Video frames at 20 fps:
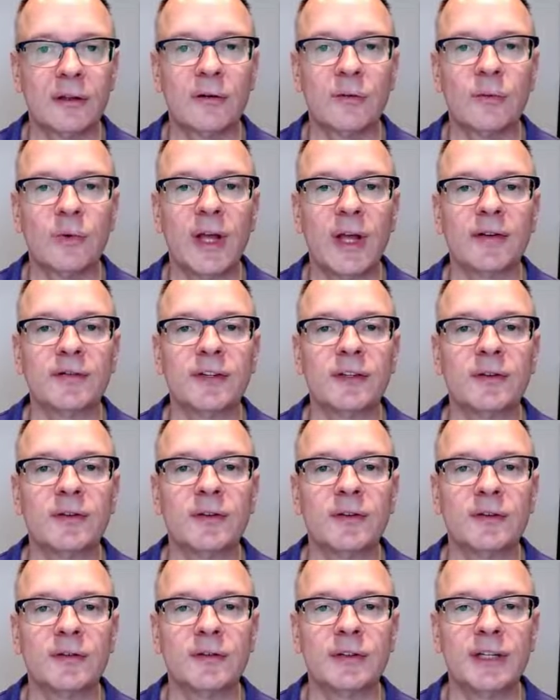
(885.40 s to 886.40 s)
we have to
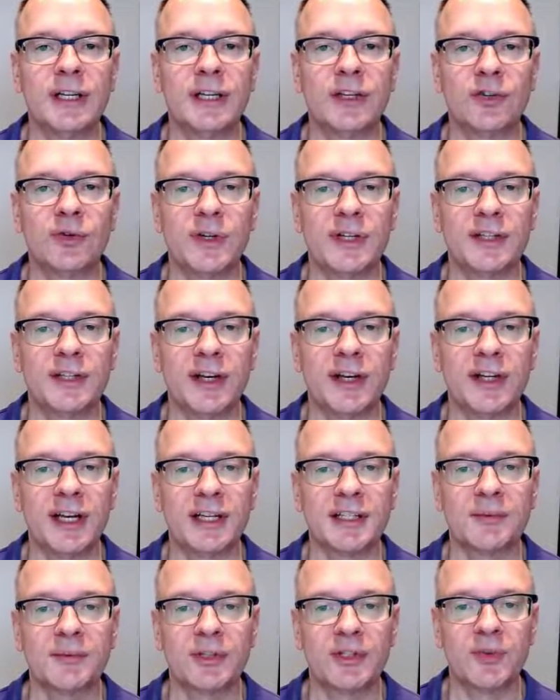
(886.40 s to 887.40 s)
increase our
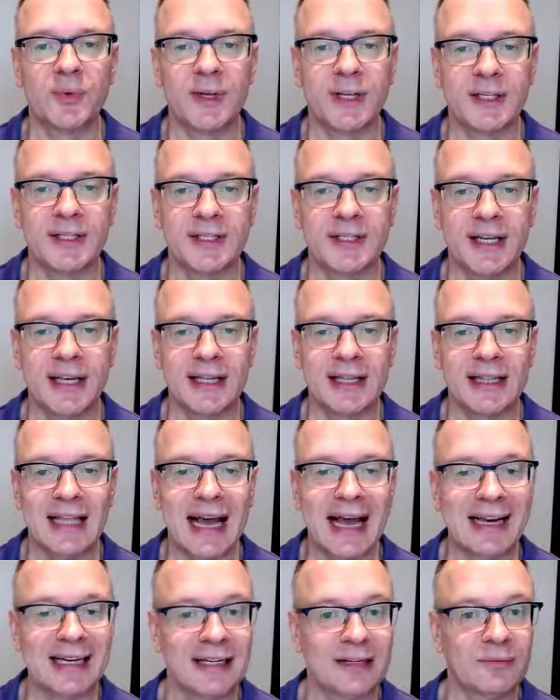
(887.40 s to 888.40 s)
decimal so we can see it.
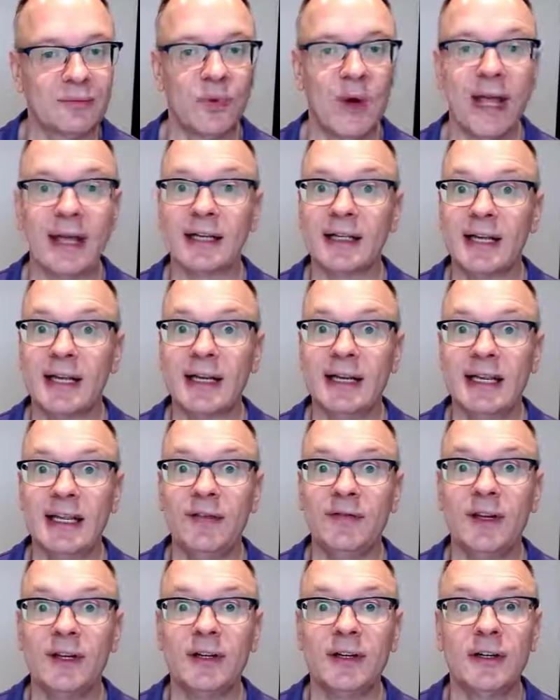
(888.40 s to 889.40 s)
That went
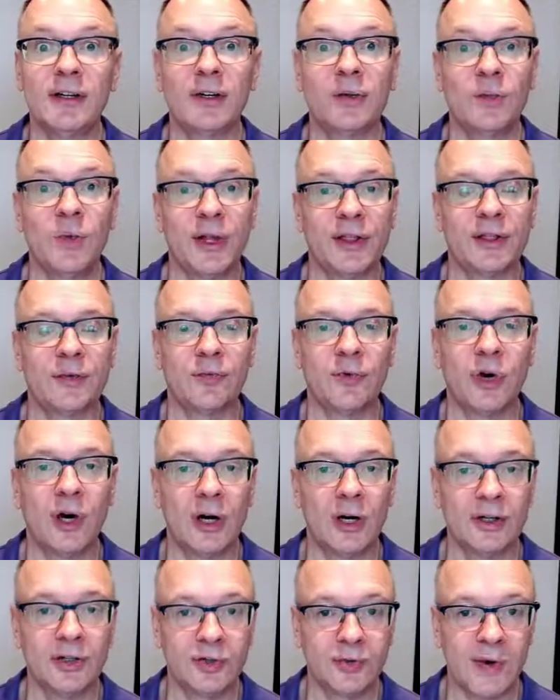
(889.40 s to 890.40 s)
the
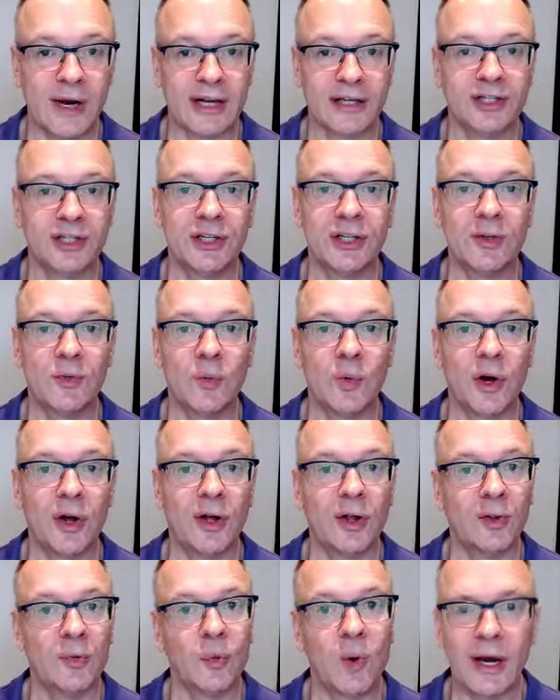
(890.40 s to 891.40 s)
wrong direction.
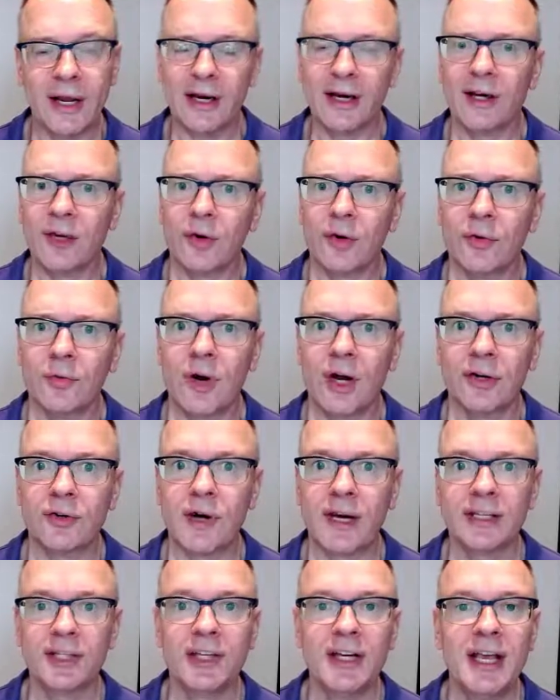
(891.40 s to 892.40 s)
Well, why did it go the wrong
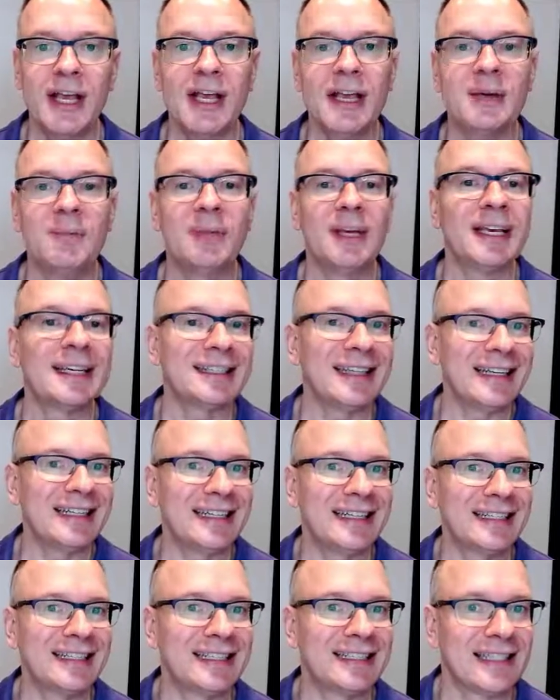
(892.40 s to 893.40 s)
direction? Because I
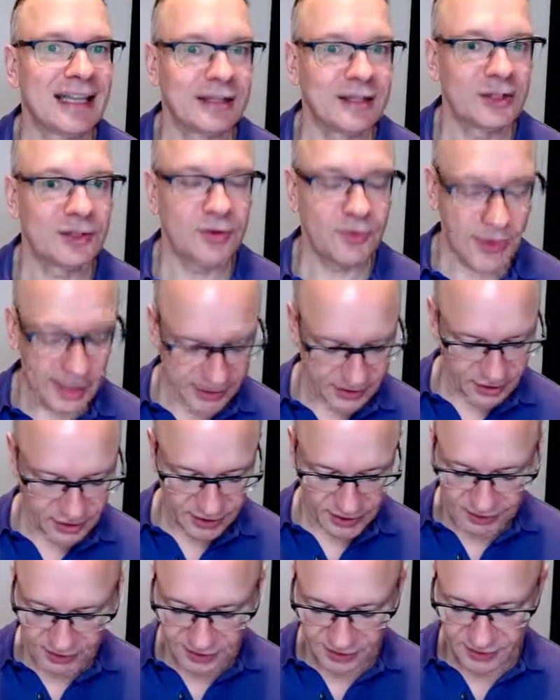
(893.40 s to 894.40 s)
didn't set the direction.
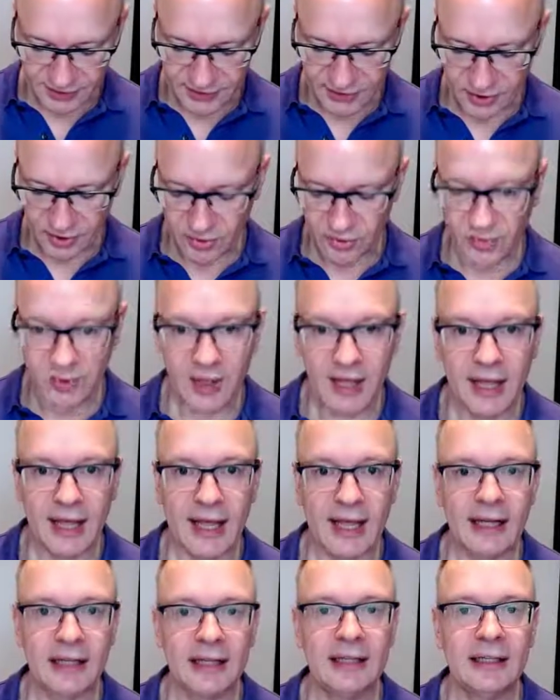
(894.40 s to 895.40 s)
So
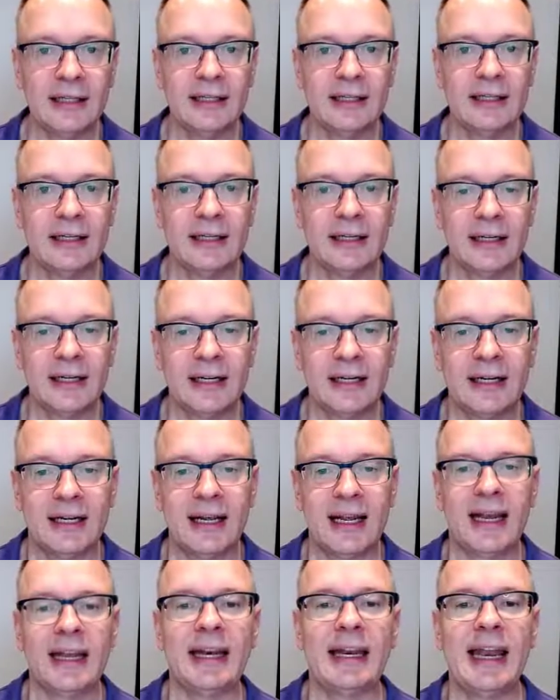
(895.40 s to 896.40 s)
L,
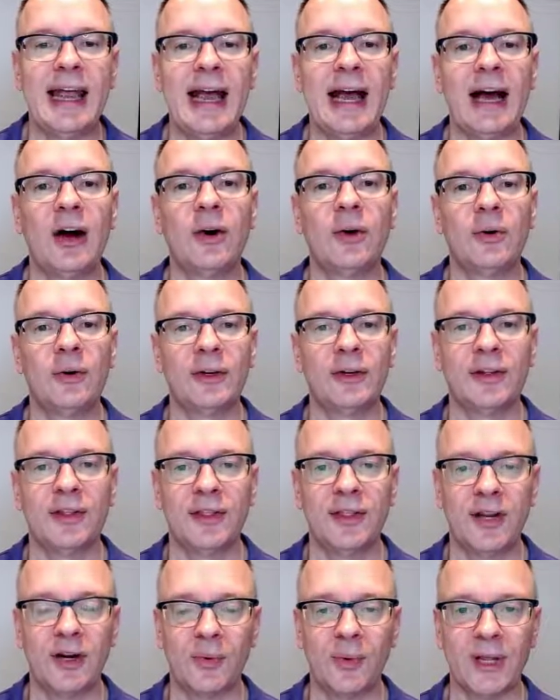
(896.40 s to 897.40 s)
and now
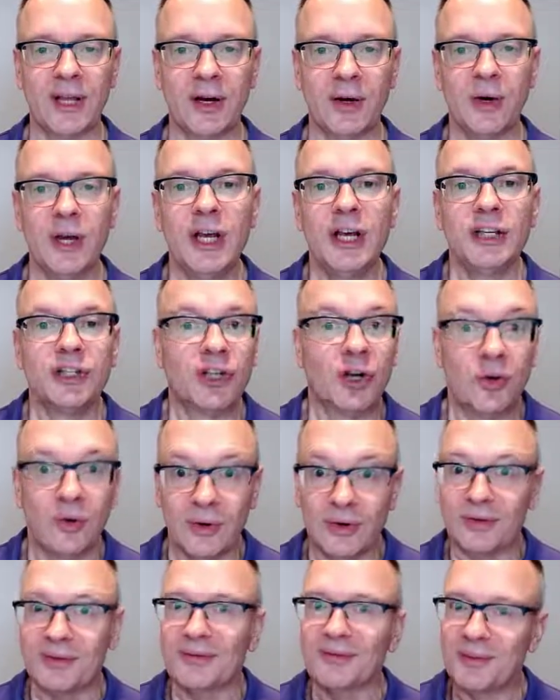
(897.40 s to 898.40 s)
there we go. So
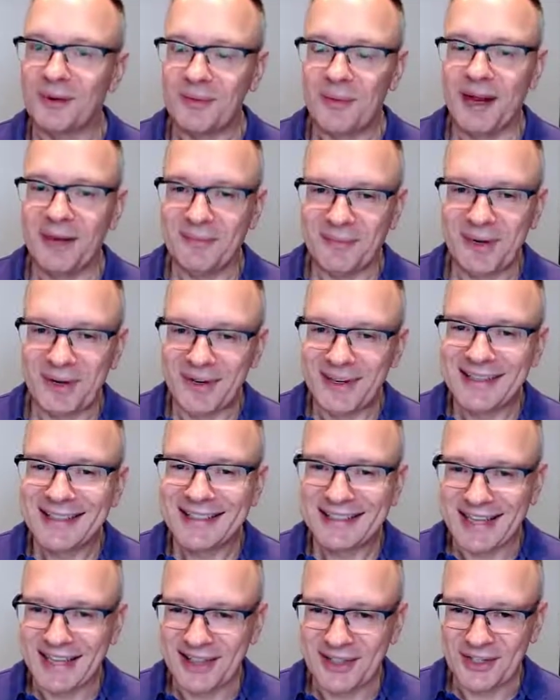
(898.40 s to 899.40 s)
Remember,
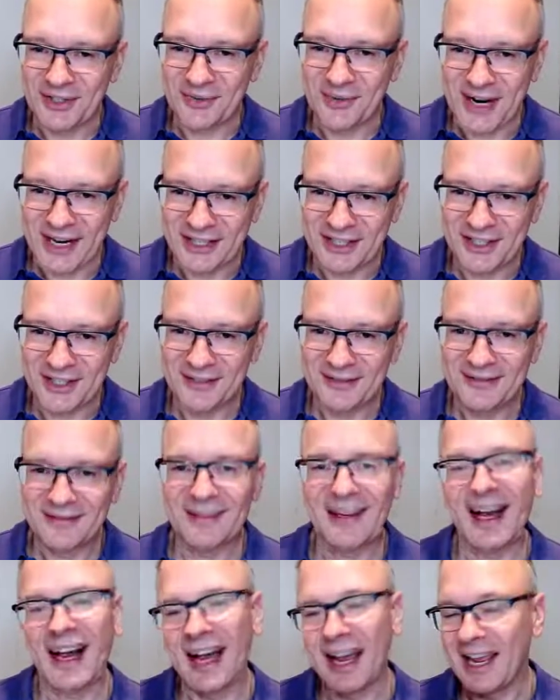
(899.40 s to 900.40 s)
set the direction.
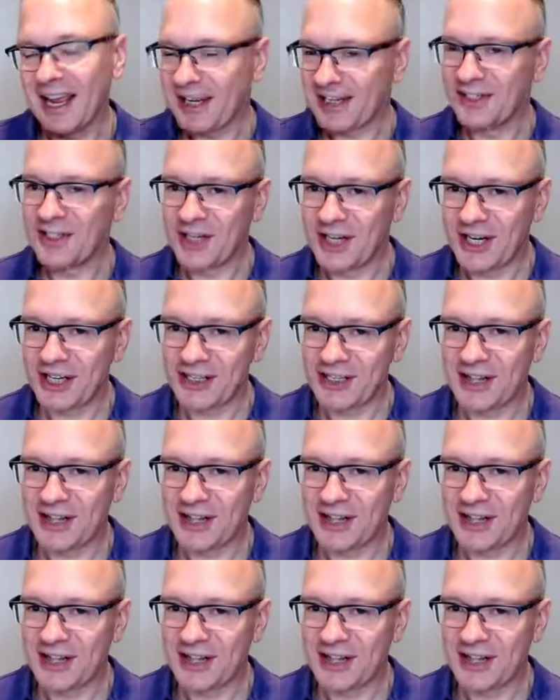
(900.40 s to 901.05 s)
I hadn't changed